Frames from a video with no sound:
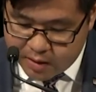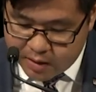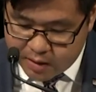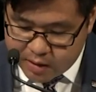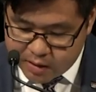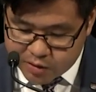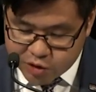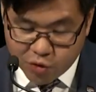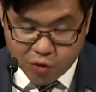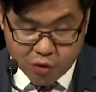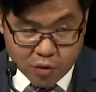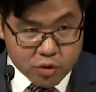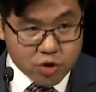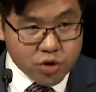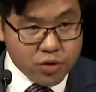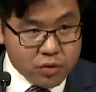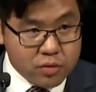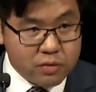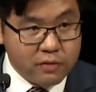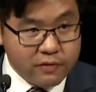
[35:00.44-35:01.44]
It is
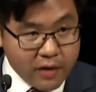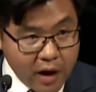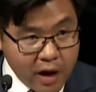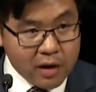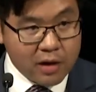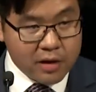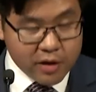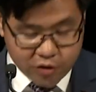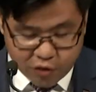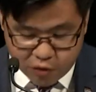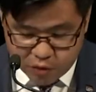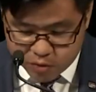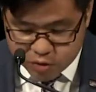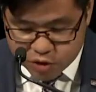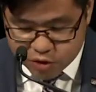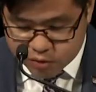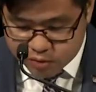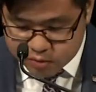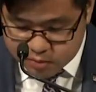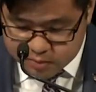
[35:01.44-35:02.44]
crucial, vitally
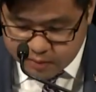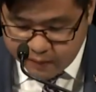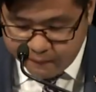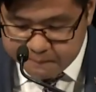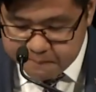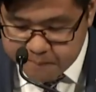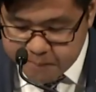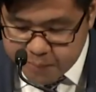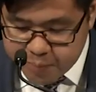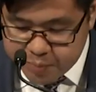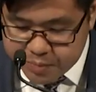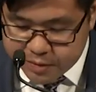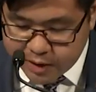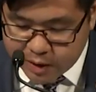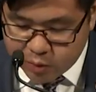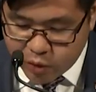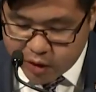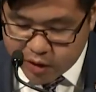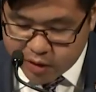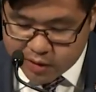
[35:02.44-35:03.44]
crucial,
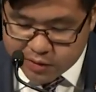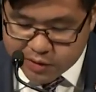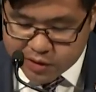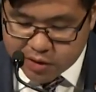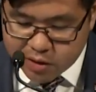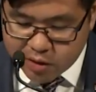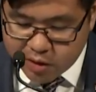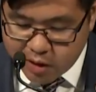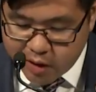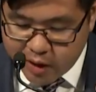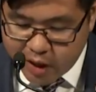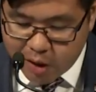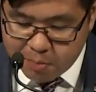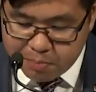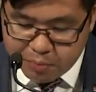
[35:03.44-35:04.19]
that we consider our